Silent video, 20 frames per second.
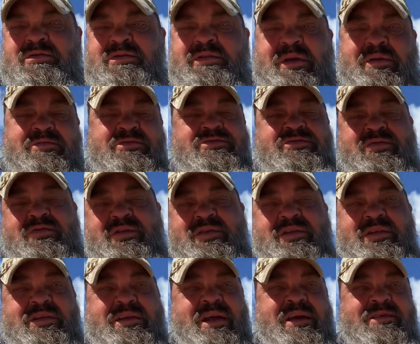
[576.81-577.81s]
And that was only
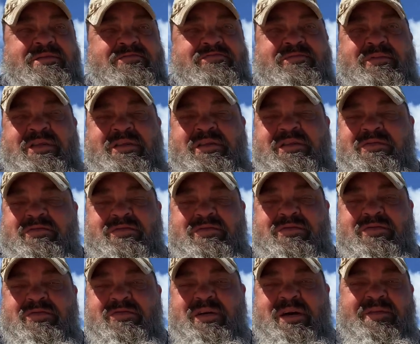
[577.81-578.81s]
like half a year
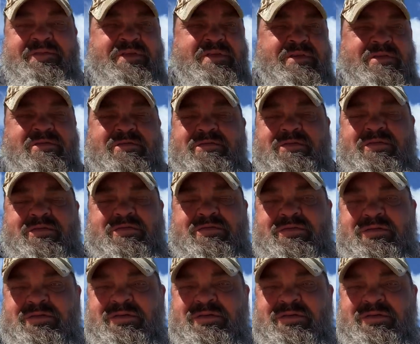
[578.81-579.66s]
ago.